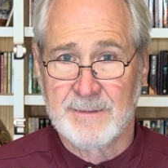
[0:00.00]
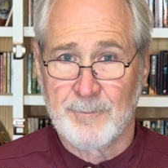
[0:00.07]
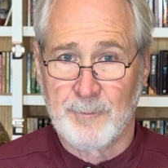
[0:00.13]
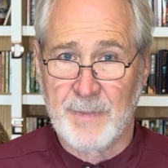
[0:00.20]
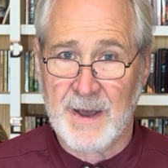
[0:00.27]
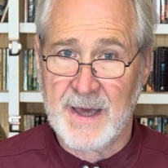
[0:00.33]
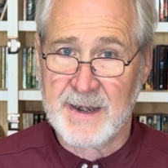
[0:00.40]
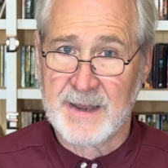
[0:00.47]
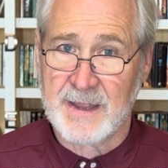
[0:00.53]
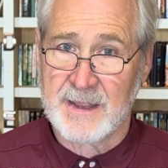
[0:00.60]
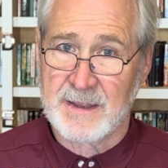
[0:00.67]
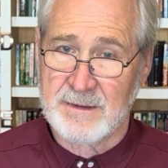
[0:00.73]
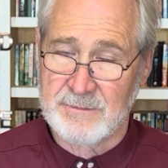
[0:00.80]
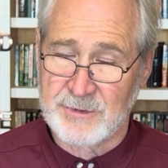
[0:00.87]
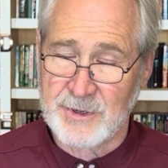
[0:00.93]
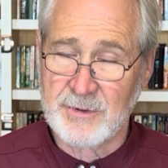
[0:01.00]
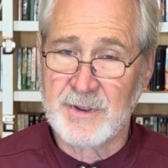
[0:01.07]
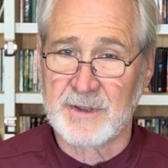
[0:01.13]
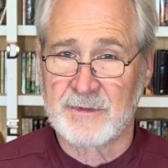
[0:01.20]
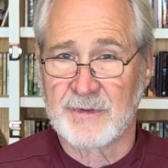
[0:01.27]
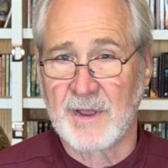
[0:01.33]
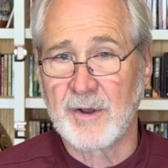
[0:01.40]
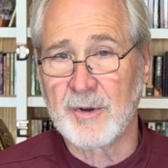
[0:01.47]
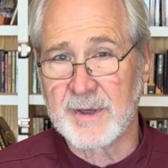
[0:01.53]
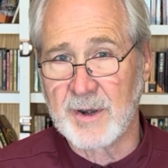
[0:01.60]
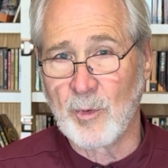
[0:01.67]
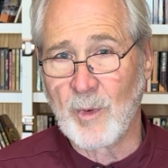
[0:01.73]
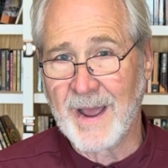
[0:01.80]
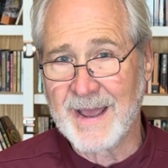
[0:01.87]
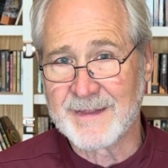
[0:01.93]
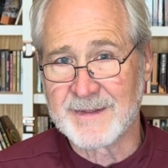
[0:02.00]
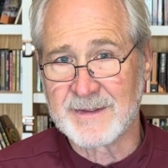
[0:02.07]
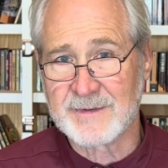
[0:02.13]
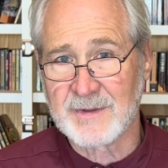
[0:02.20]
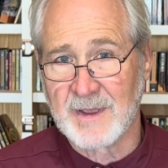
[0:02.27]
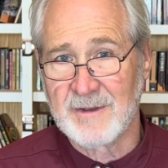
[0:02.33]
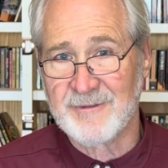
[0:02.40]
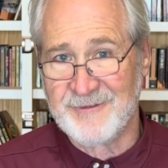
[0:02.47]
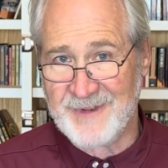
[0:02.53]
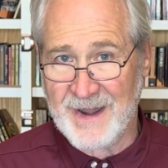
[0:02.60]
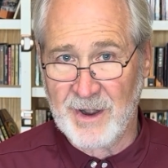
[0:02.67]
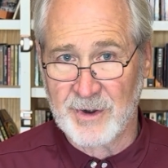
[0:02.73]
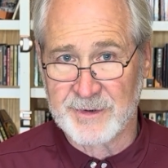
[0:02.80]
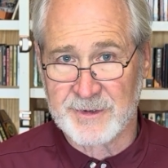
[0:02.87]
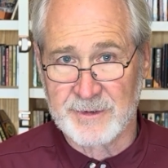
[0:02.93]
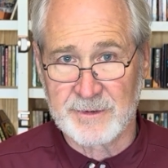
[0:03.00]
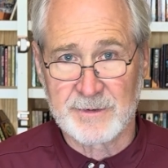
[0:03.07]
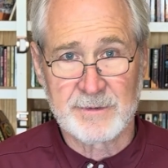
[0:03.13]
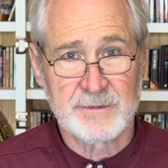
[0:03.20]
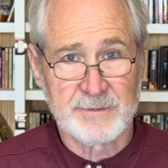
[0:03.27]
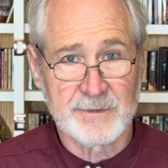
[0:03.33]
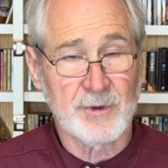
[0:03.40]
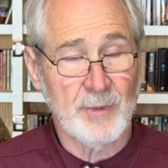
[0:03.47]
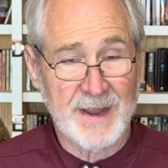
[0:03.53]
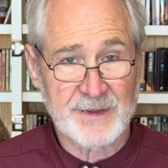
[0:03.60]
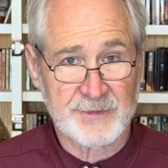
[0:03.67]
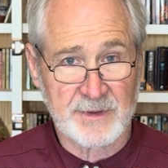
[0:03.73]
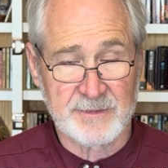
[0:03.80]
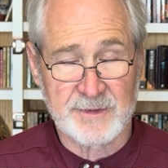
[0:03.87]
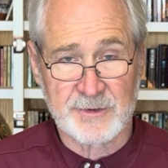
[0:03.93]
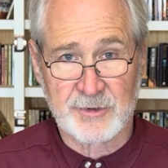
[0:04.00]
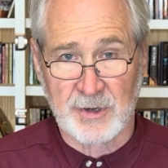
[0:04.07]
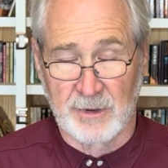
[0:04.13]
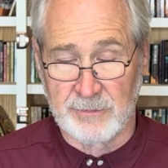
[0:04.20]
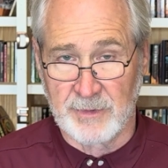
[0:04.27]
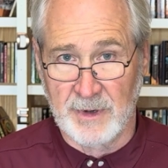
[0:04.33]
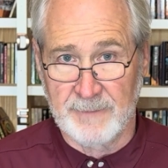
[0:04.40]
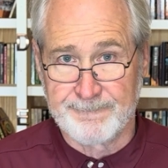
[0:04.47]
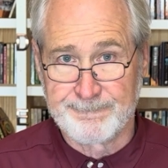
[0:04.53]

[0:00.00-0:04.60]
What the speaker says: but doing so in a way that's fair to the rest of the children.